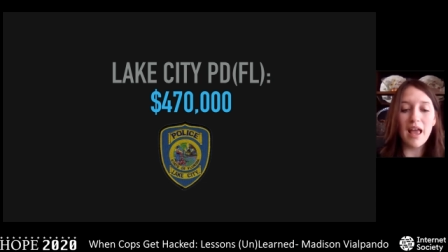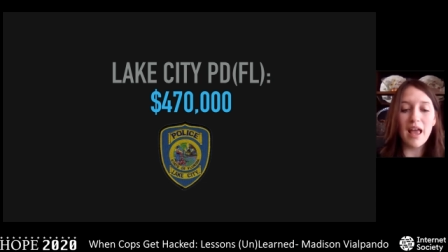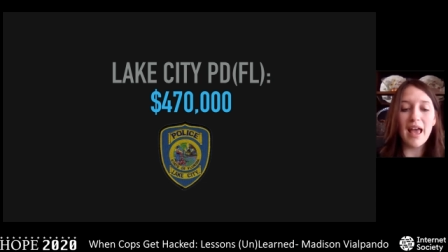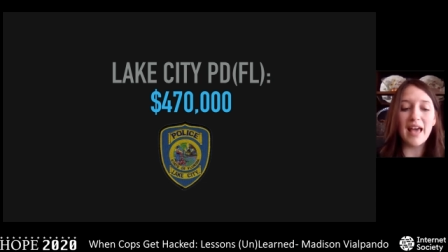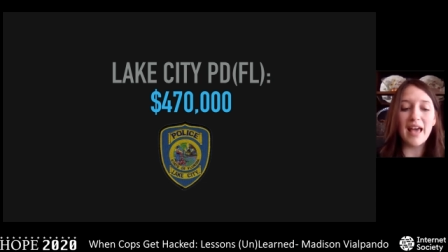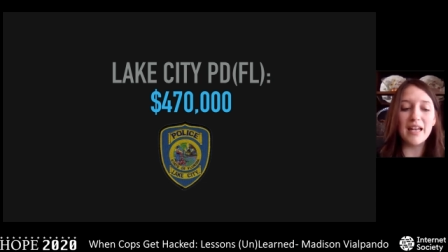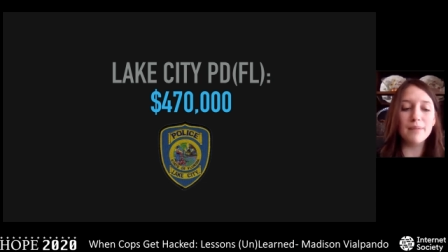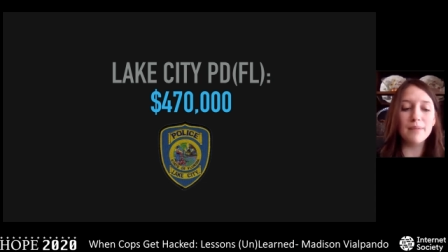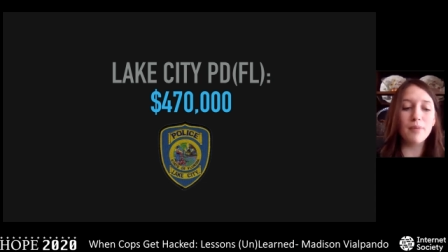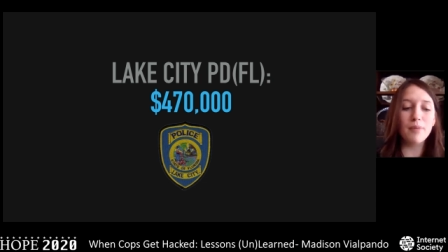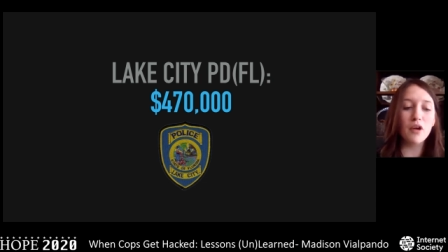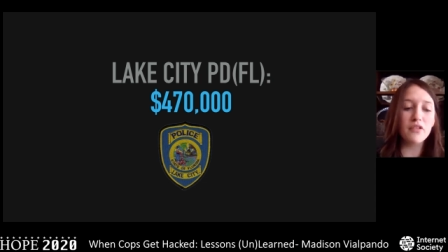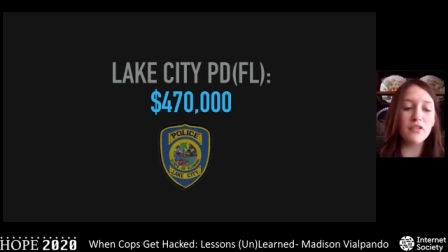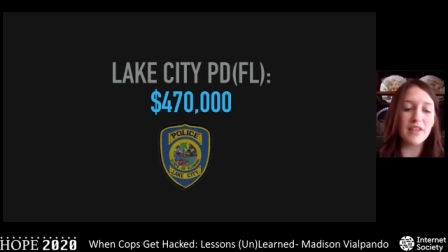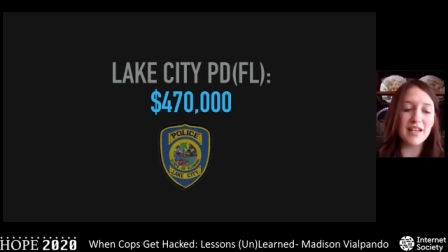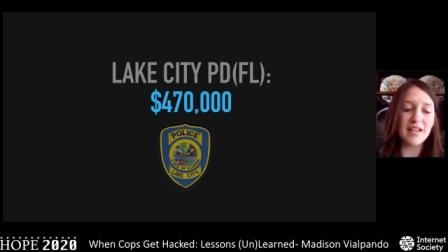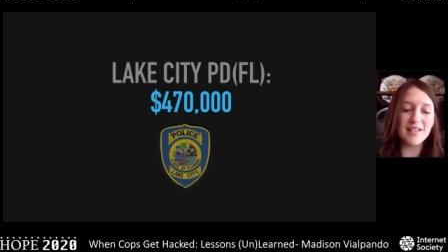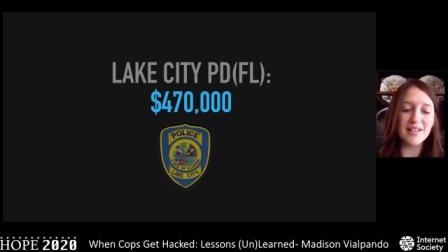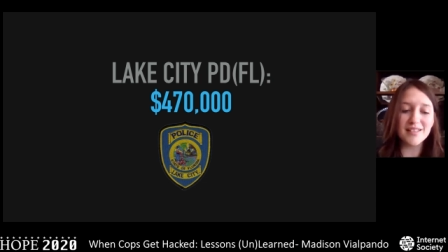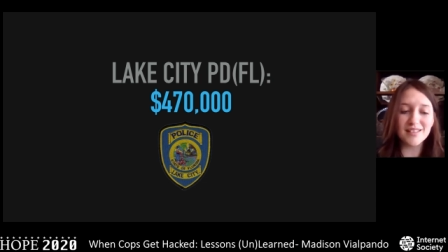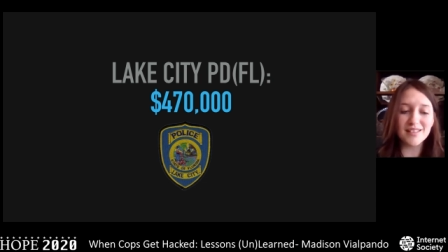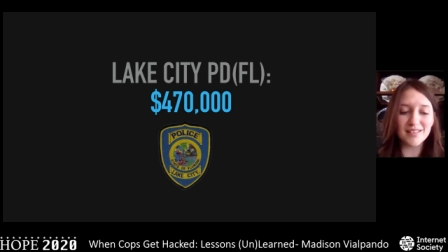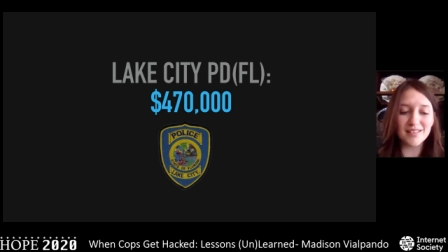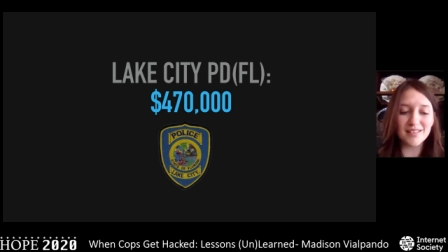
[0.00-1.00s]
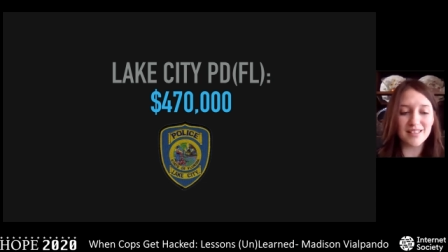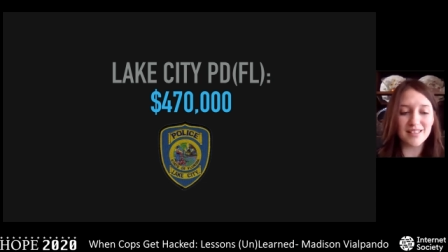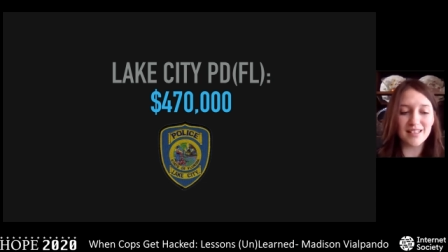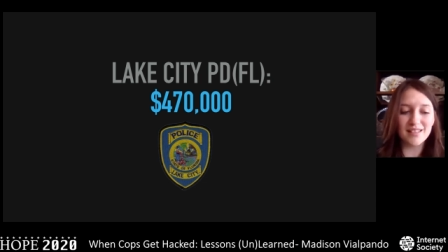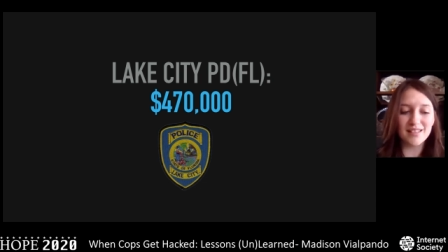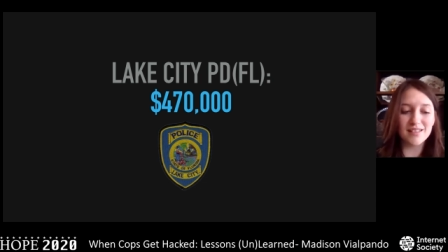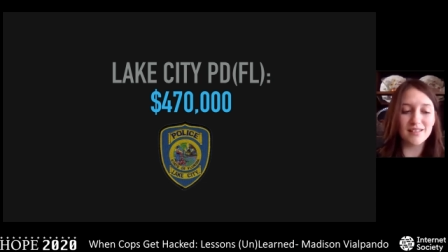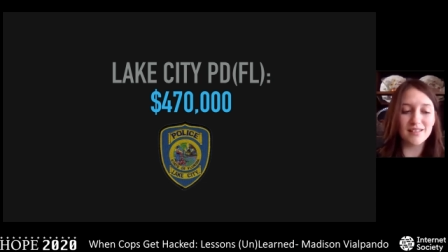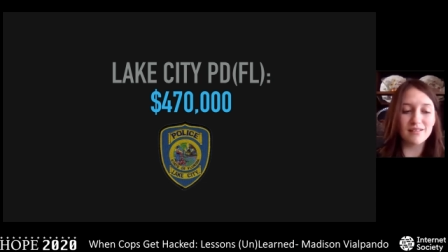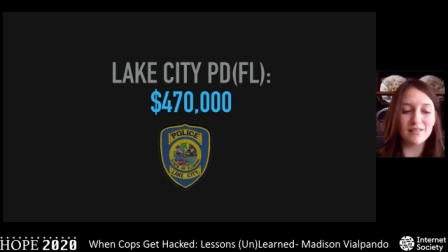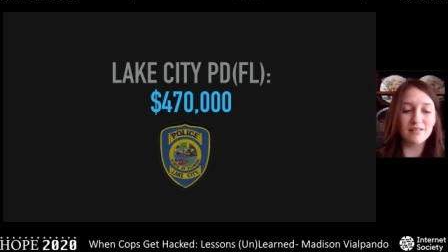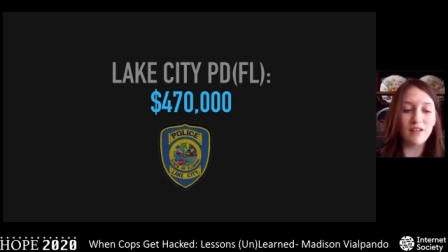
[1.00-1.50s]
And in both
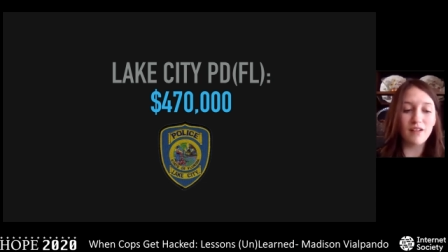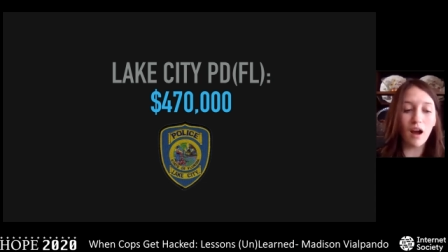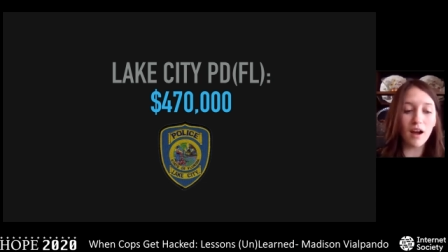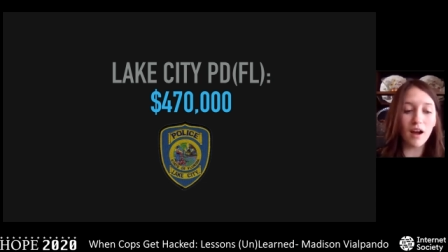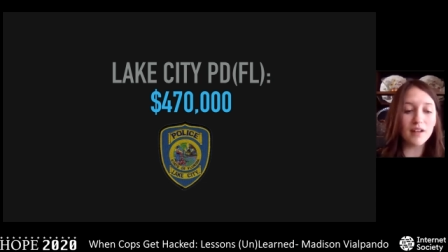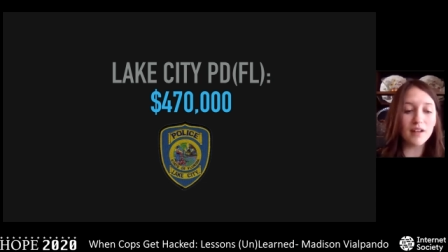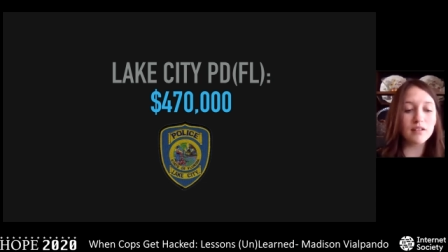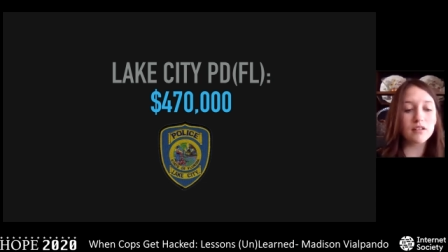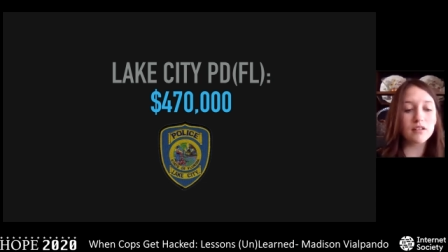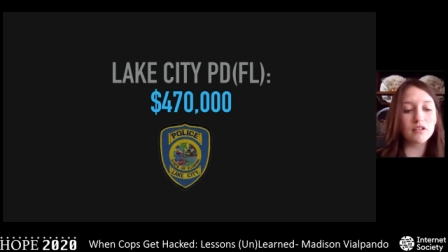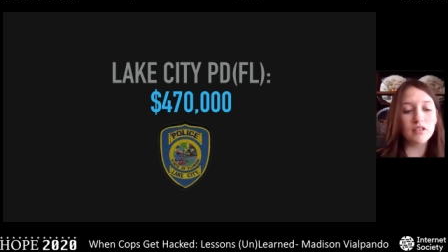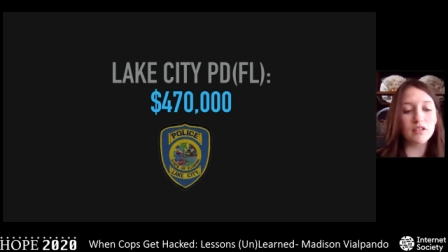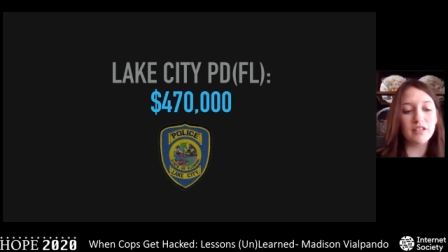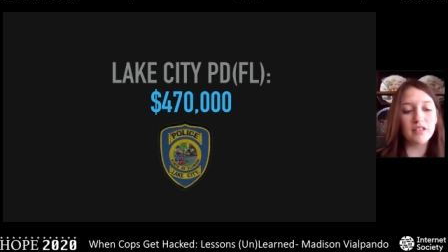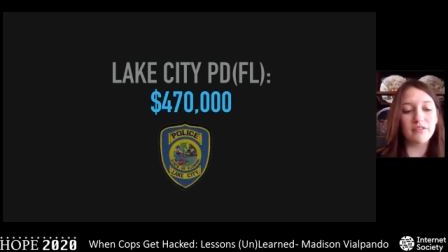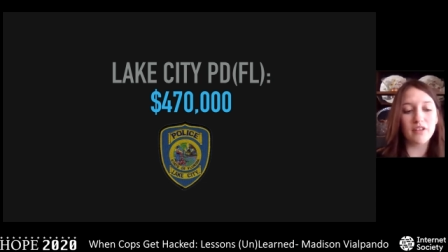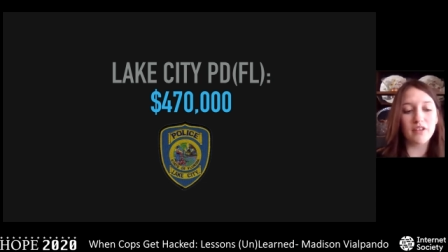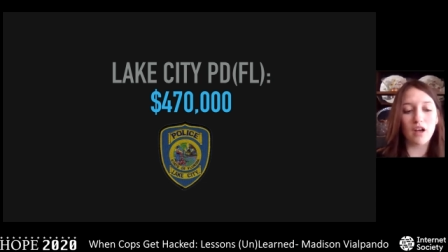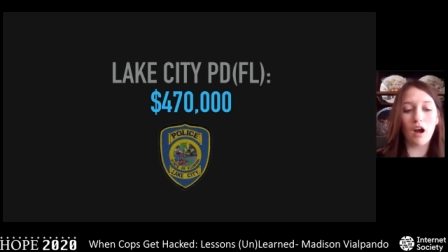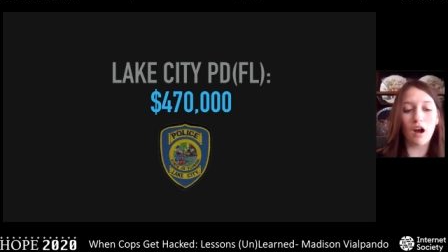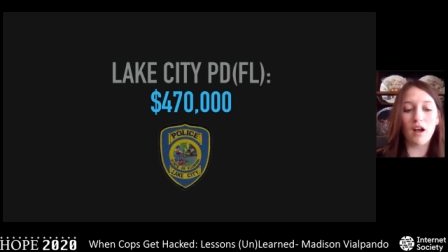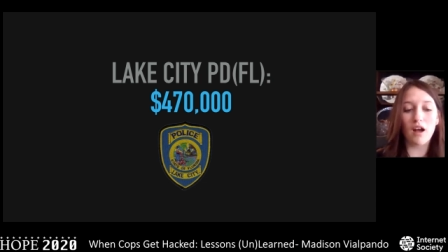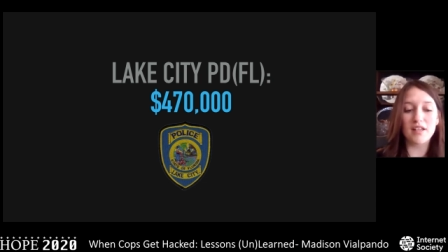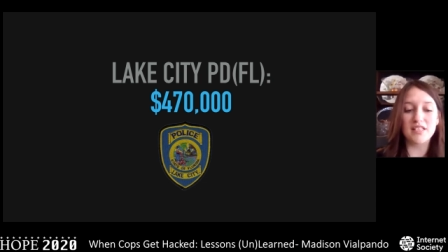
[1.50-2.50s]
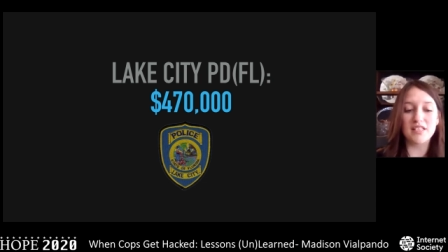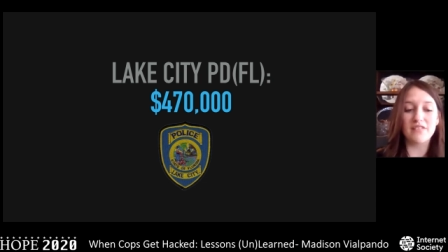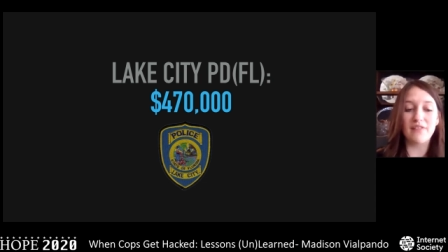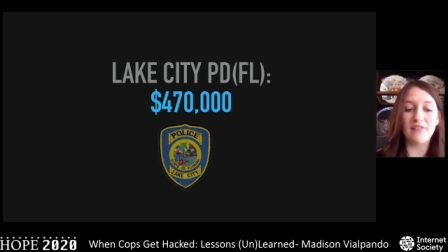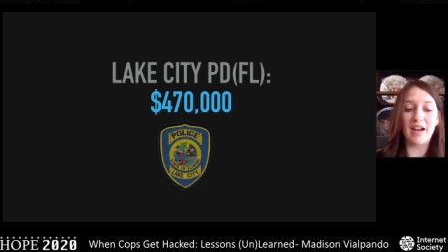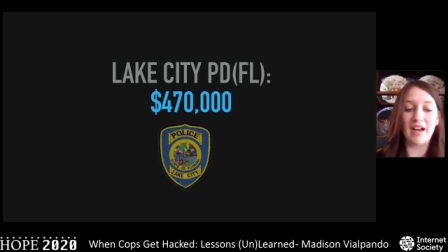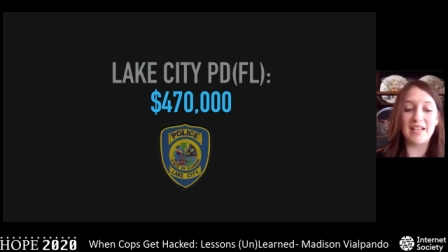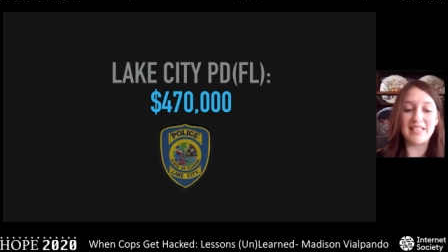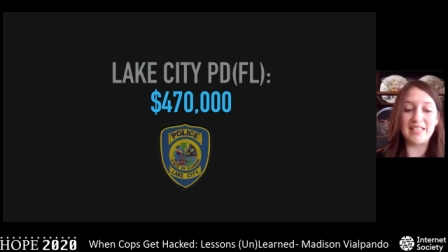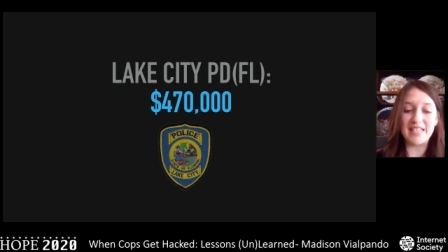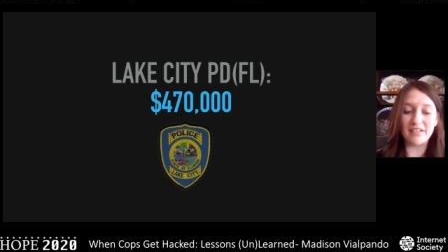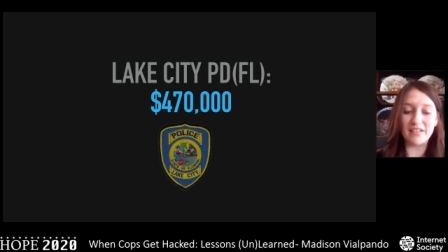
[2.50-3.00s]
instances, not including the cost of
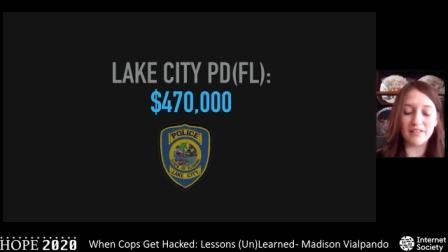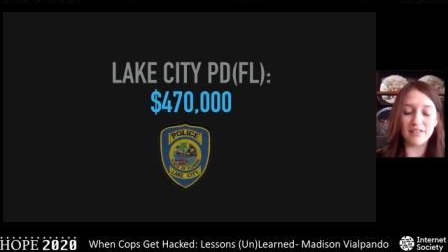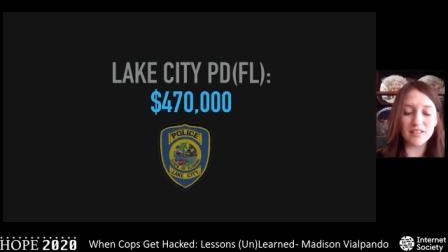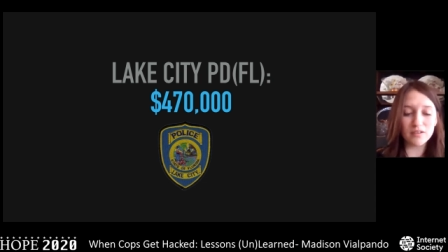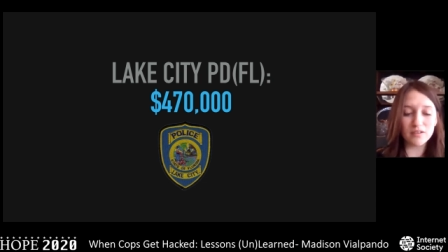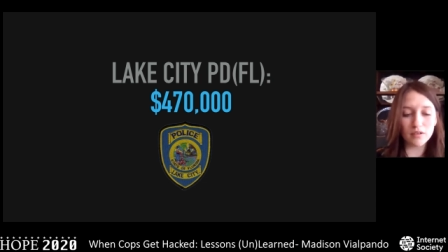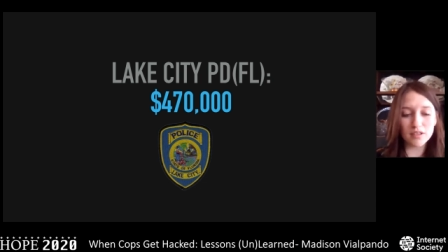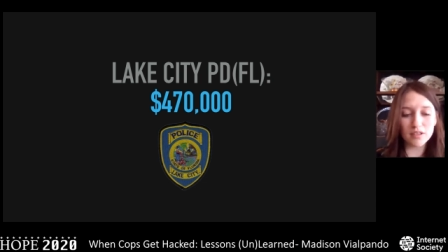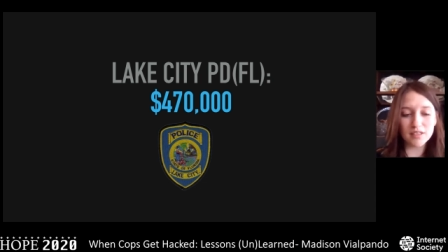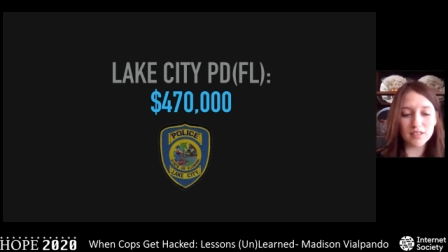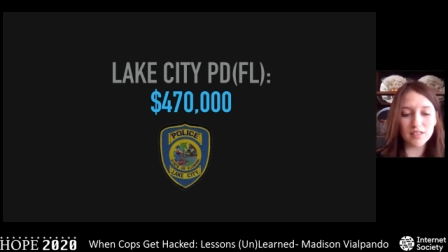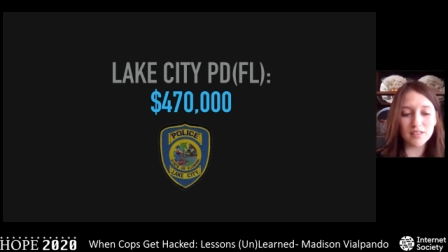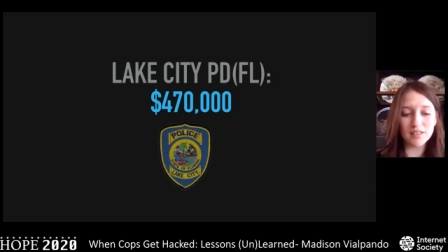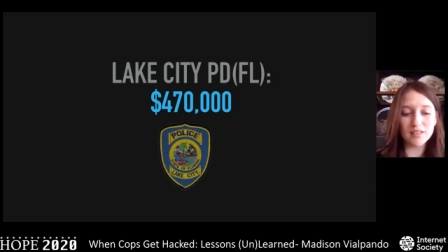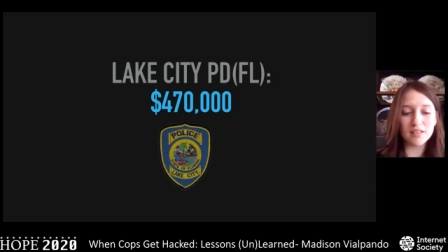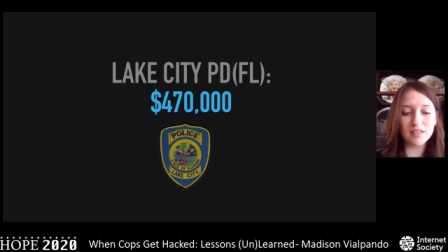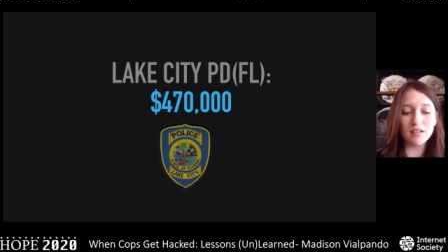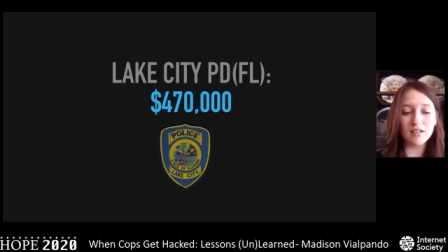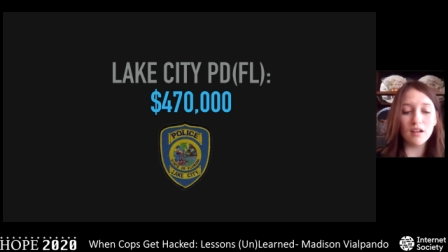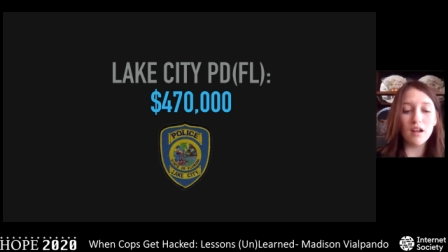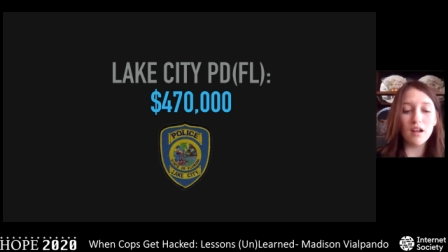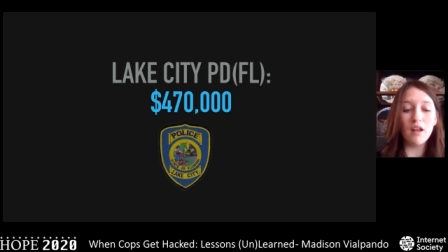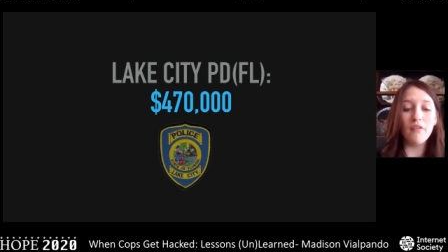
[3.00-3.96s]
IT resources,